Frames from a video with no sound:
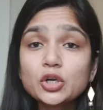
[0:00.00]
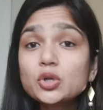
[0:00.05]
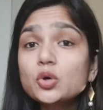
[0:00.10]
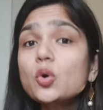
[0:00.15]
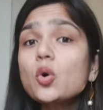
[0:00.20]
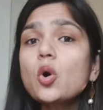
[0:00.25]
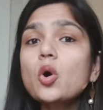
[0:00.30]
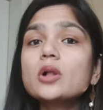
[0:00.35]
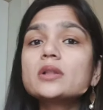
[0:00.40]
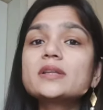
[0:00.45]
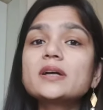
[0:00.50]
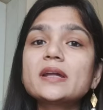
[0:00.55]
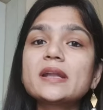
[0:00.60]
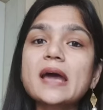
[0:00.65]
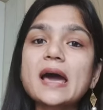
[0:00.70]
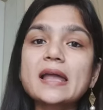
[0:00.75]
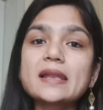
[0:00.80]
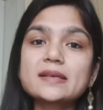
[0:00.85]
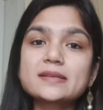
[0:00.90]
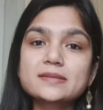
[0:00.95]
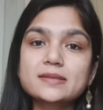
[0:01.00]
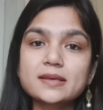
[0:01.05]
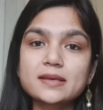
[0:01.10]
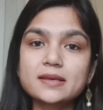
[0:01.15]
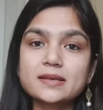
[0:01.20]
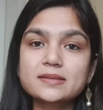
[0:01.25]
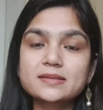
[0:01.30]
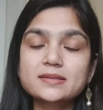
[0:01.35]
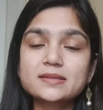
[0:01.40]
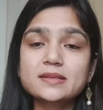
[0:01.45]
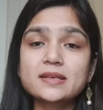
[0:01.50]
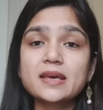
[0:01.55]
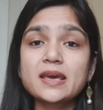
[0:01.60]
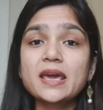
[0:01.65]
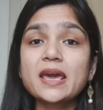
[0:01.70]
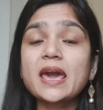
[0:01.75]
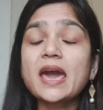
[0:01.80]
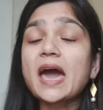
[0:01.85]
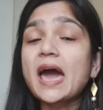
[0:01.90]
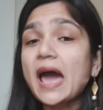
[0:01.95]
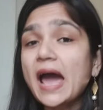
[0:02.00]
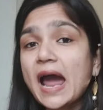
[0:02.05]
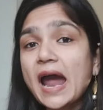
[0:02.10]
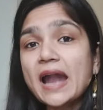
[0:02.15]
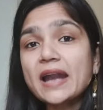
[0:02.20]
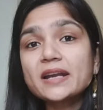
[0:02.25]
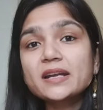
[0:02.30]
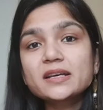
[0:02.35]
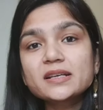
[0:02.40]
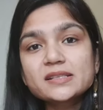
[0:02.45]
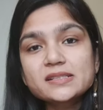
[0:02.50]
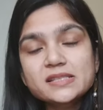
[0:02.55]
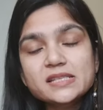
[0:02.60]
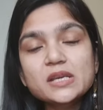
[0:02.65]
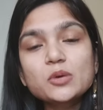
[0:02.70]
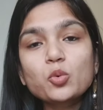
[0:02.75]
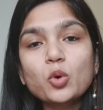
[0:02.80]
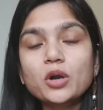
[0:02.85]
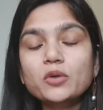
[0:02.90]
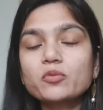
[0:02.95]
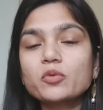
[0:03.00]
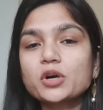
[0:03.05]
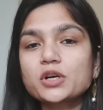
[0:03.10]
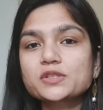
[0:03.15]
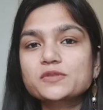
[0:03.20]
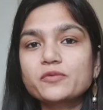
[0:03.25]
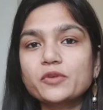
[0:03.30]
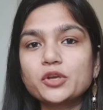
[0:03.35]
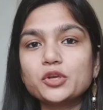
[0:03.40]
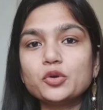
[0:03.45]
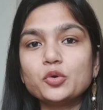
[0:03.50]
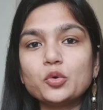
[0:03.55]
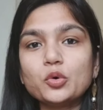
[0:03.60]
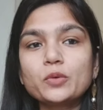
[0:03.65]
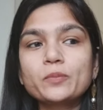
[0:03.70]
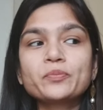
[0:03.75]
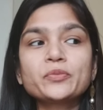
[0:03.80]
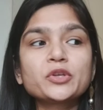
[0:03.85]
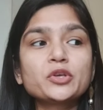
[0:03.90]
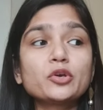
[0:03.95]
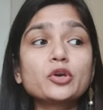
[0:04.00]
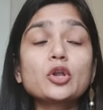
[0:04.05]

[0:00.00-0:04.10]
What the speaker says: do all the analysis and see what works for you.